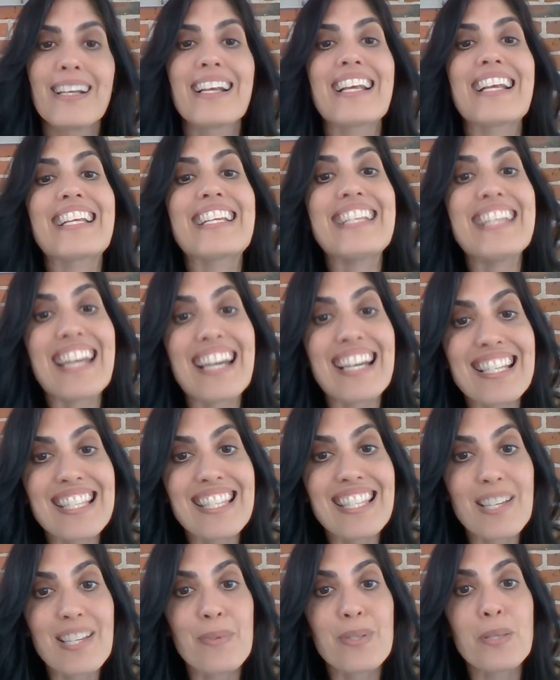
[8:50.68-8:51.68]
Yes,
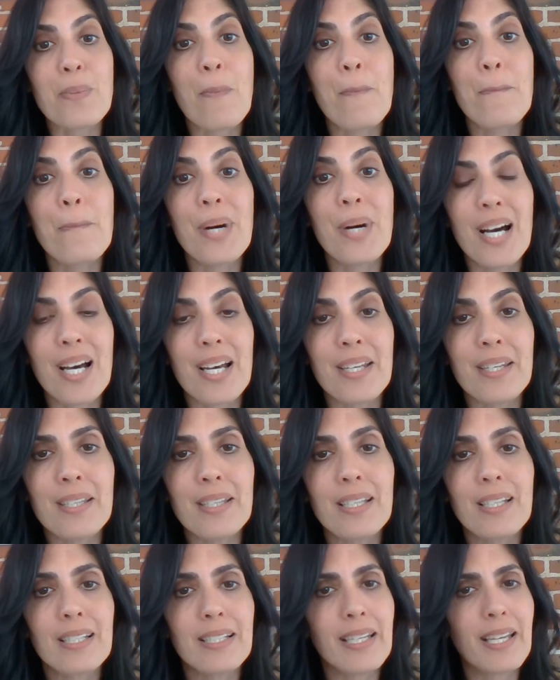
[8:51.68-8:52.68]
it was Bud.
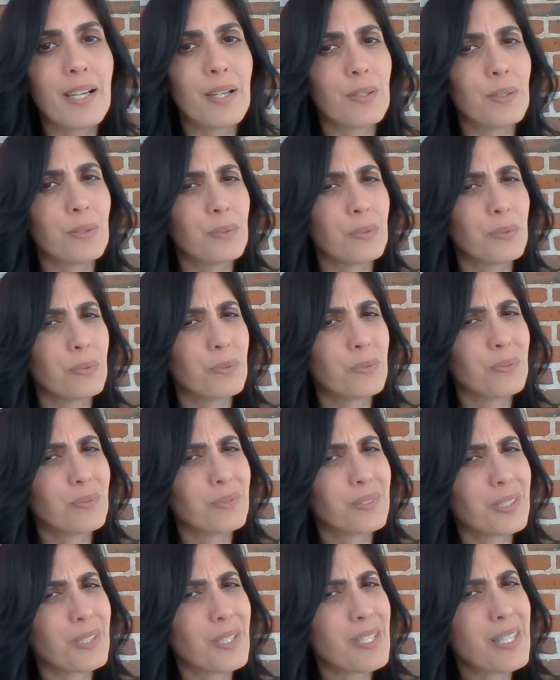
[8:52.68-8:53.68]
Now,
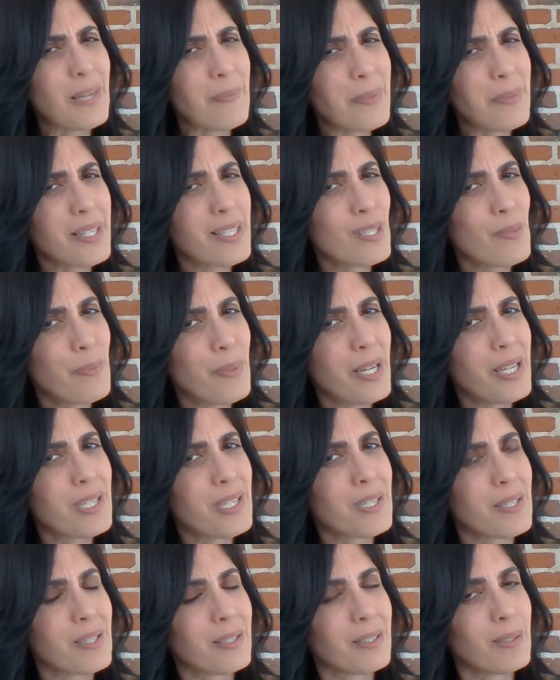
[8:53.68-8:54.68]
there's something
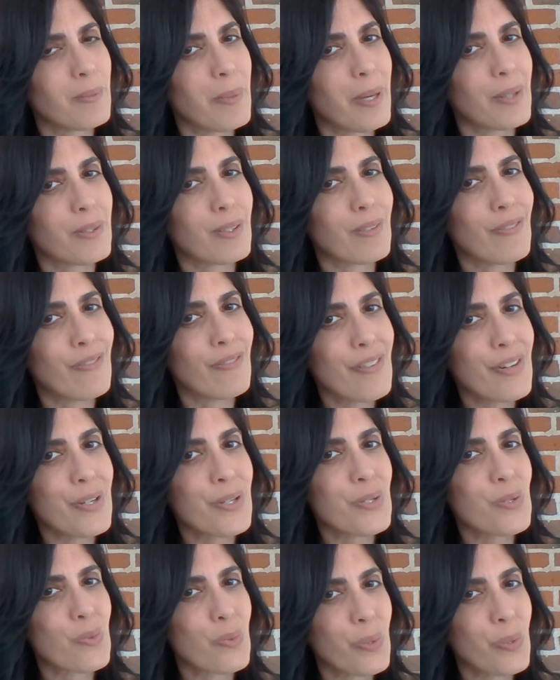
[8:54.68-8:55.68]
special about the
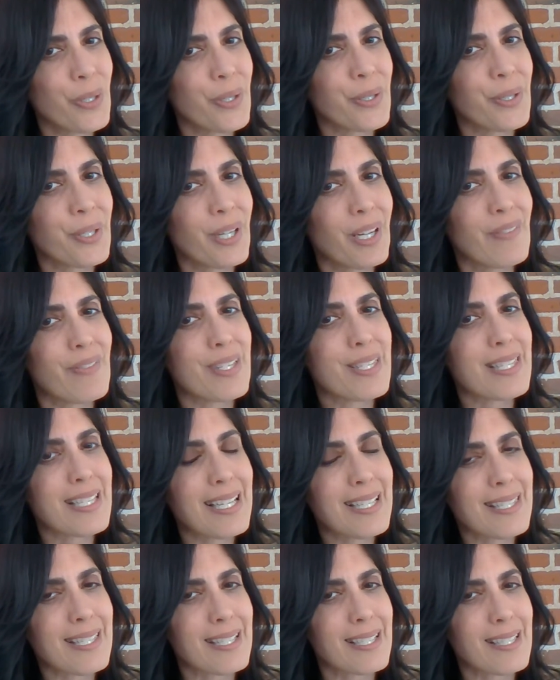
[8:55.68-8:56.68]
first word of a
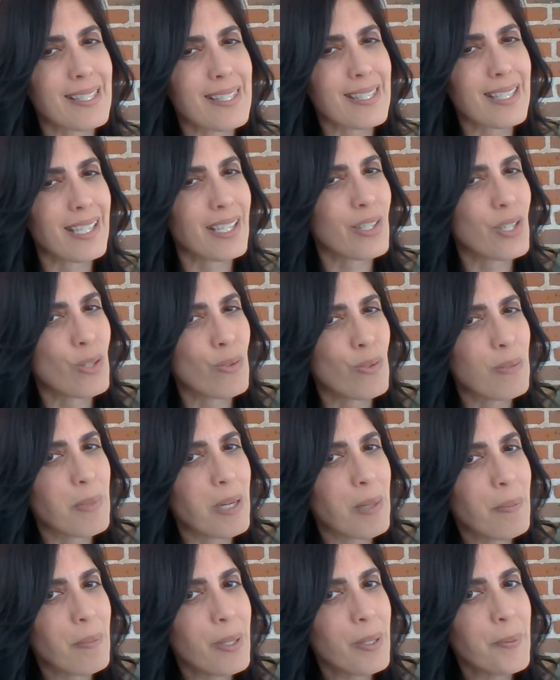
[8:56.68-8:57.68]
sentence. Can you
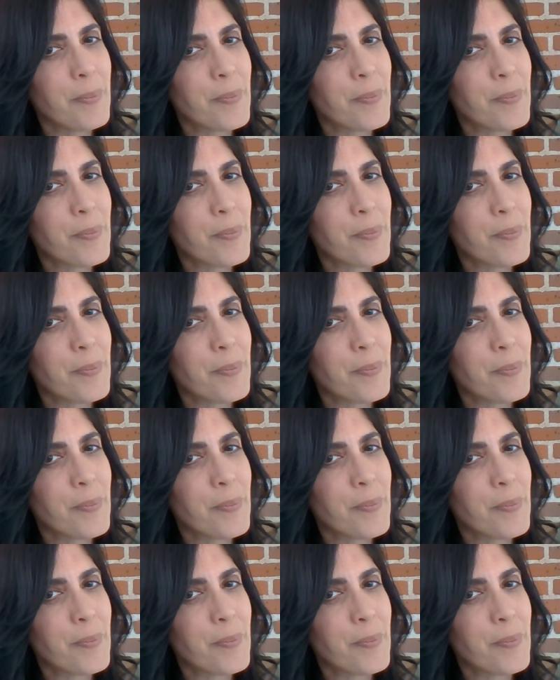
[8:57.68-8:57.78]
remember?